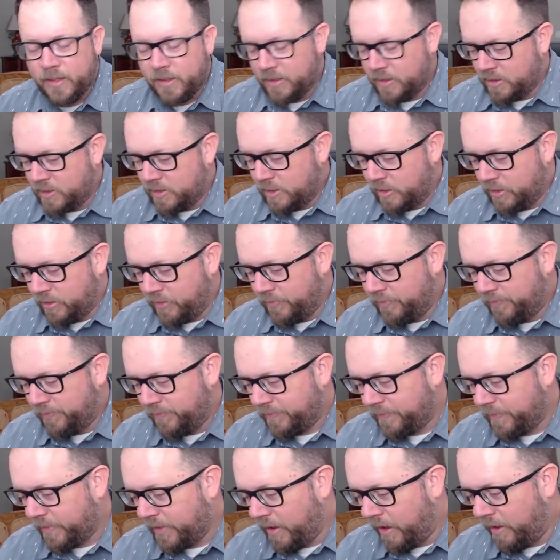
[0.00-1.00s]
So
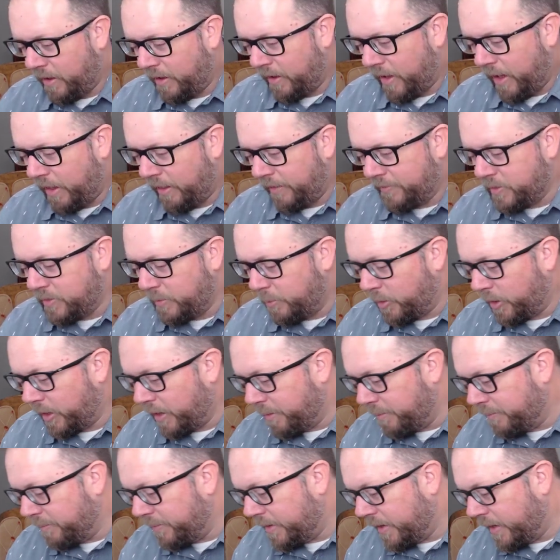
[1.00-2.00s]
uh, I'll have to bring
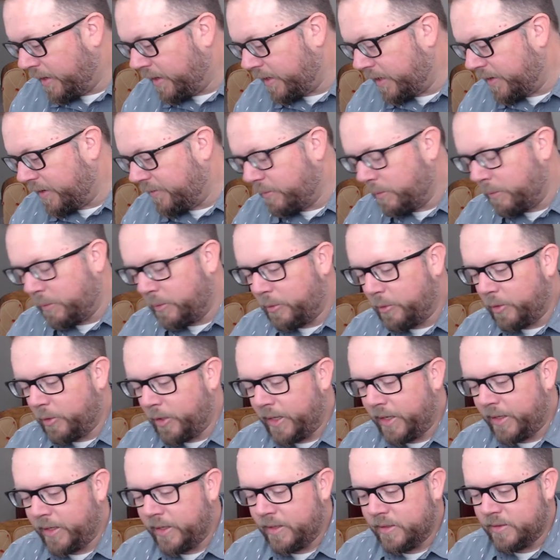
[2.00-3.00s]
them and give them
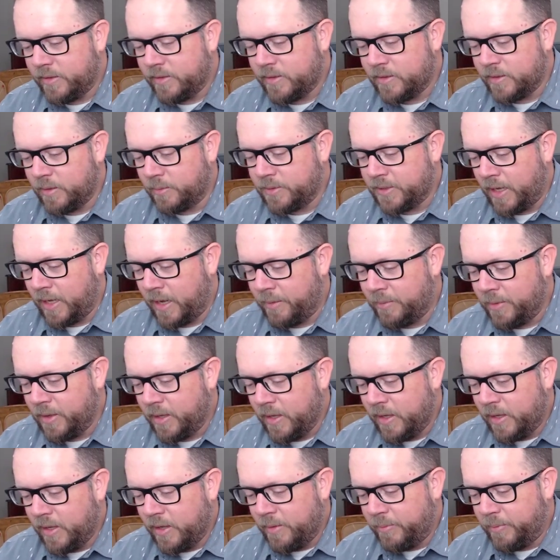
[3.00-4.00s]
away sometime.
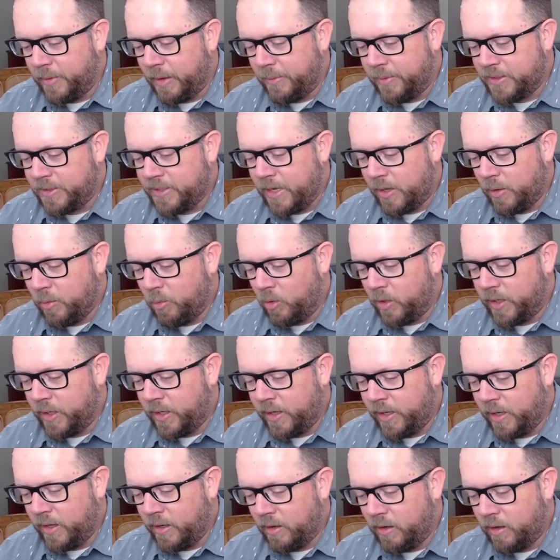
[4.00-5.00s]
But I'm gonna take one
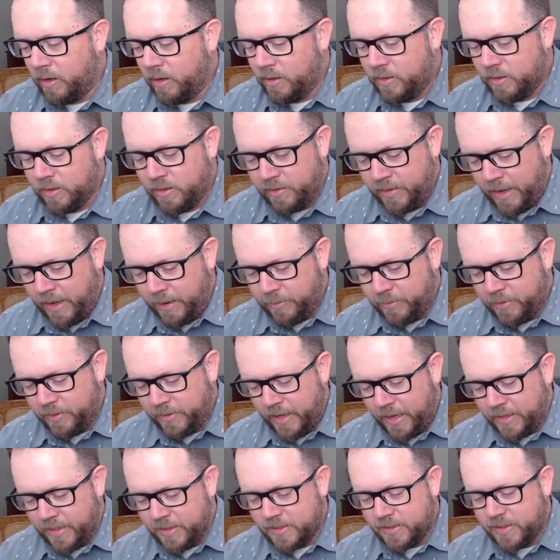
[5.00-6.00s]
here. That
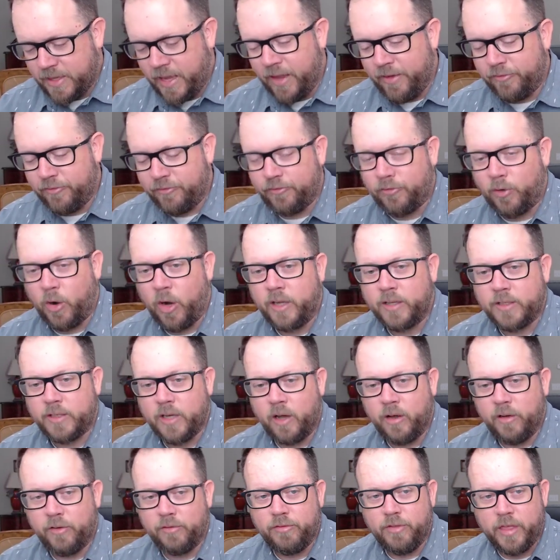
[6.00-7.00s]
That is a front
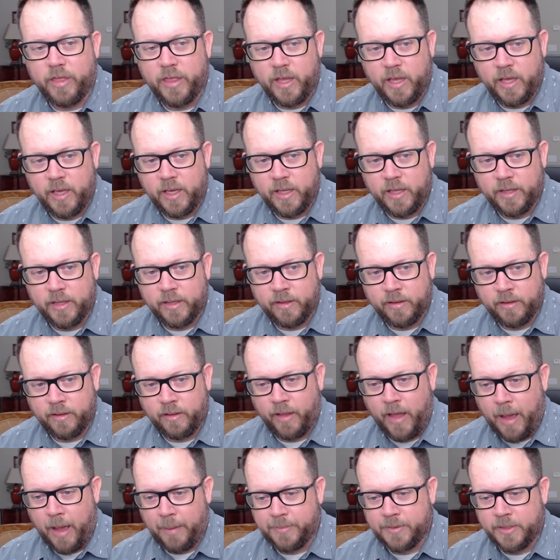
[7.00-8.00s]
of the
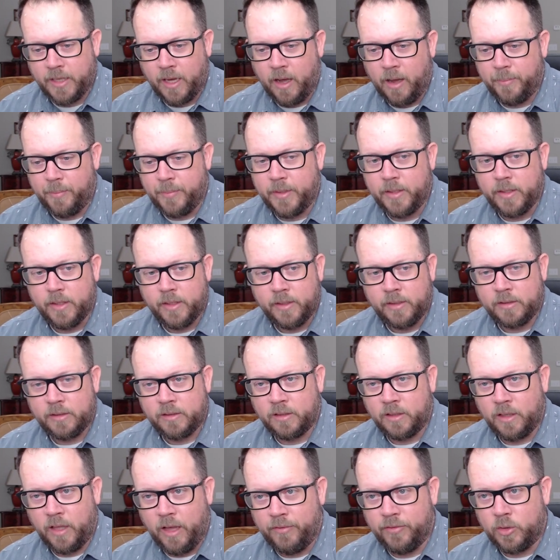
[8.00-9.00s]
laptop
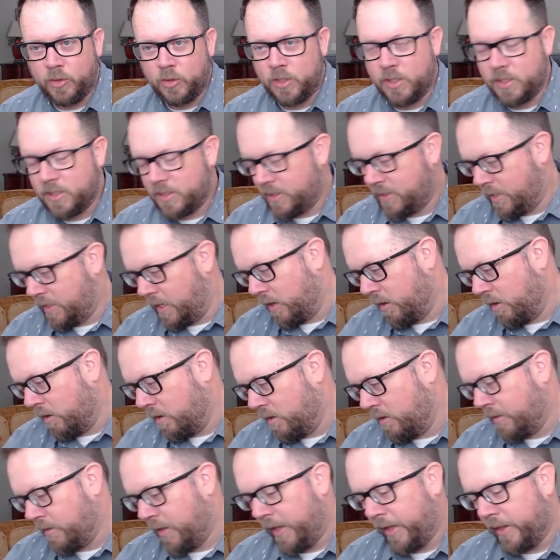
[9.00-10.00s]
level sticker.
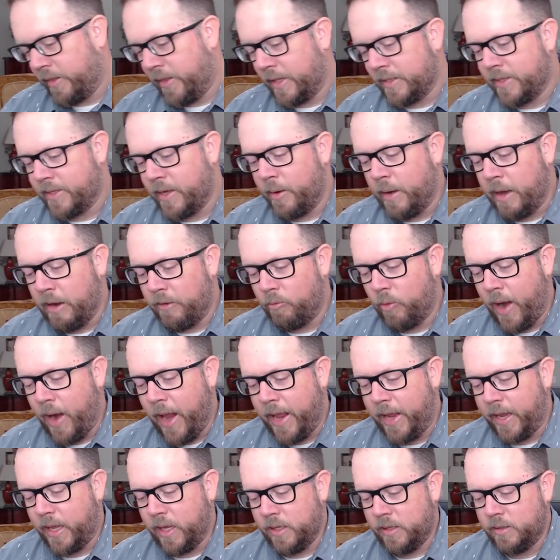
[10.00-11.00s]
Like that's how I
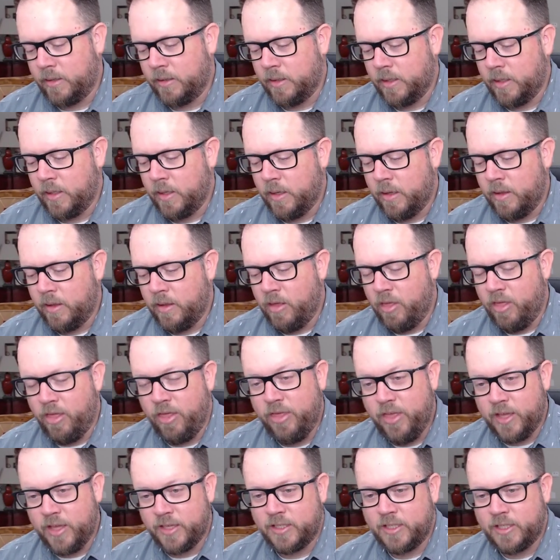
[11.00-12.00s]
rank
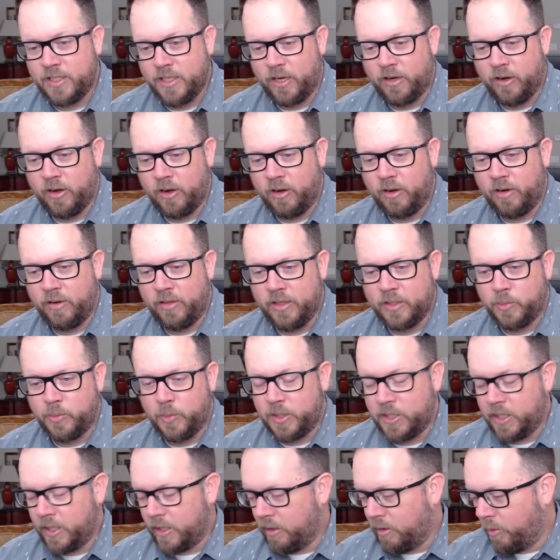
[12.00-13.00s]
this sticker, this
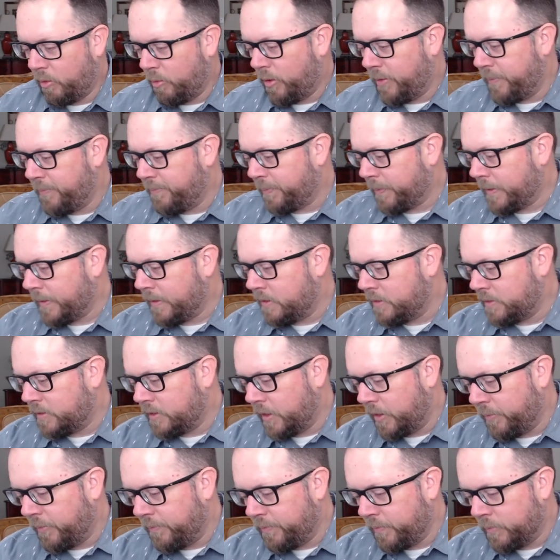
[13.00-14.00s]
particular one.
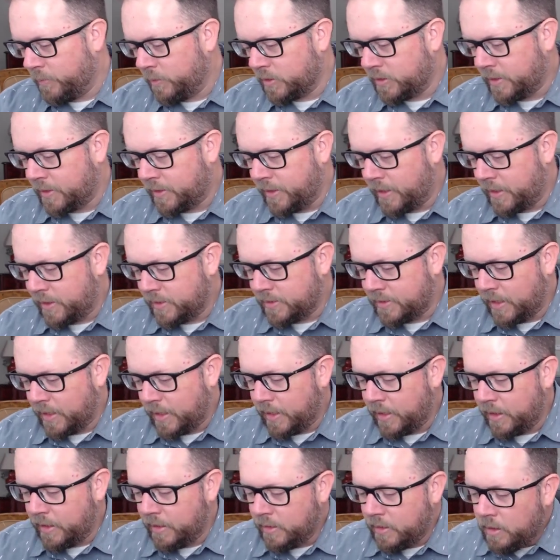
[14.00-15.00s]
So we'll set that aside.